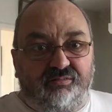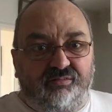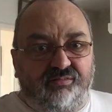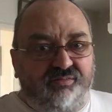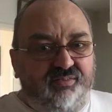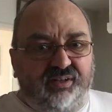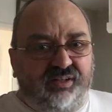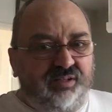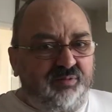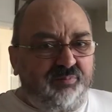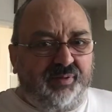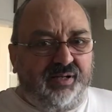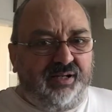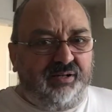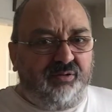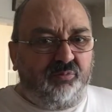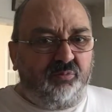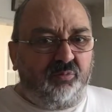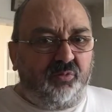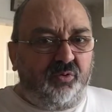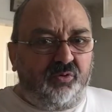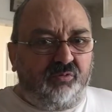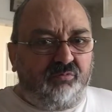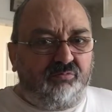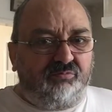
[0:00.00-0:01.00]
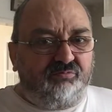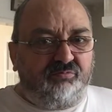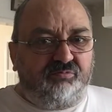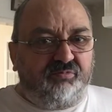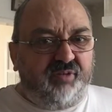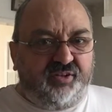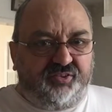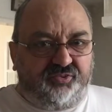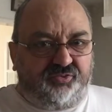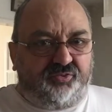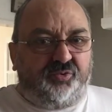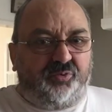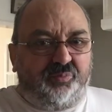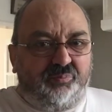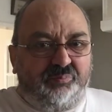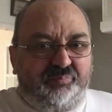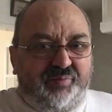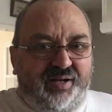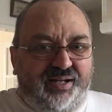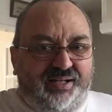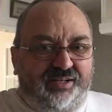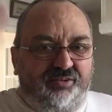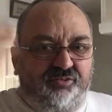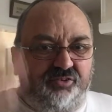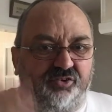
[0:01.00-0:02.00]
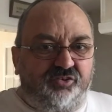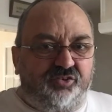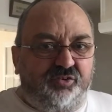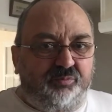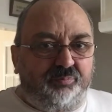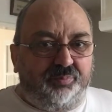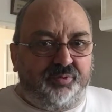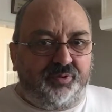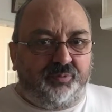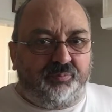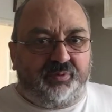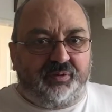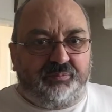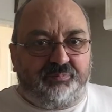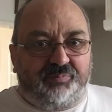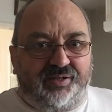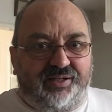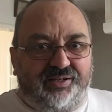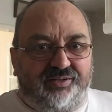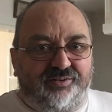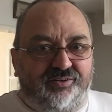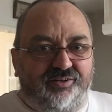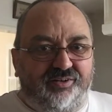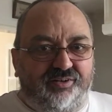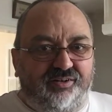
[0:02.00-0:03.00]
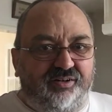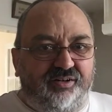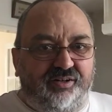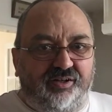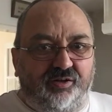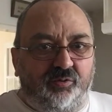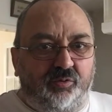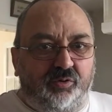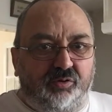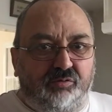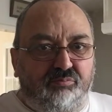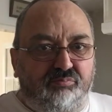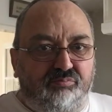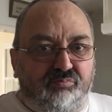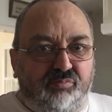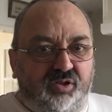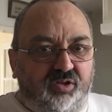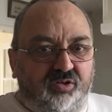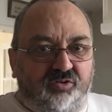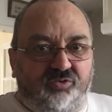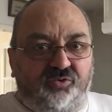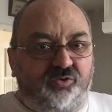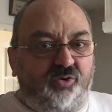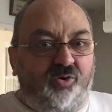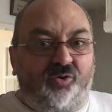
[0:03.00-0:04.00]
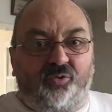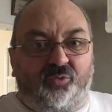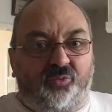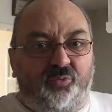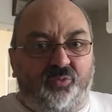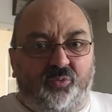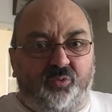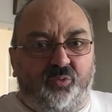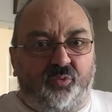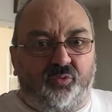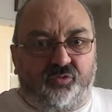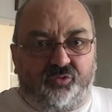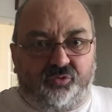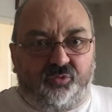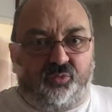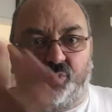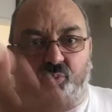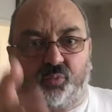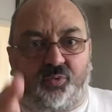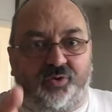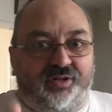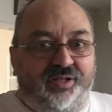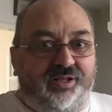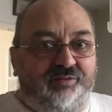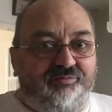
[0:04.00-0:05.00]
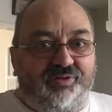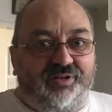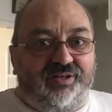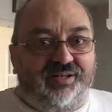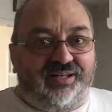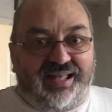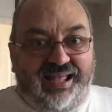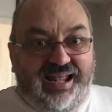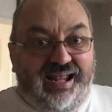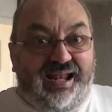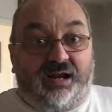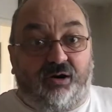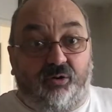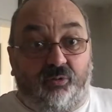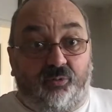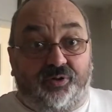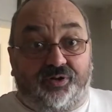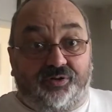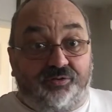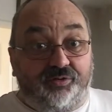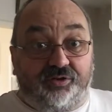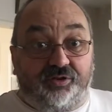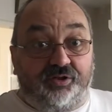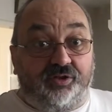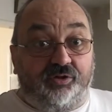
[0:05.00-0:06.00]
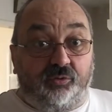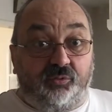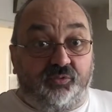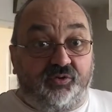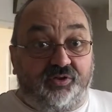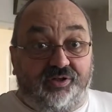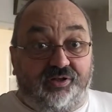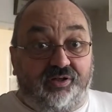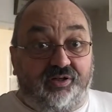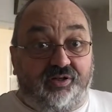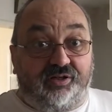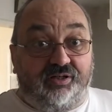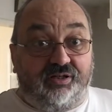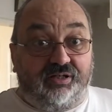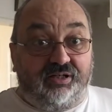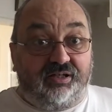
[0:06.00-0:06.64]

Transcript: Think about what restaurant managers are probably paid, I don't know, at McDonald's or whatever now in the UK.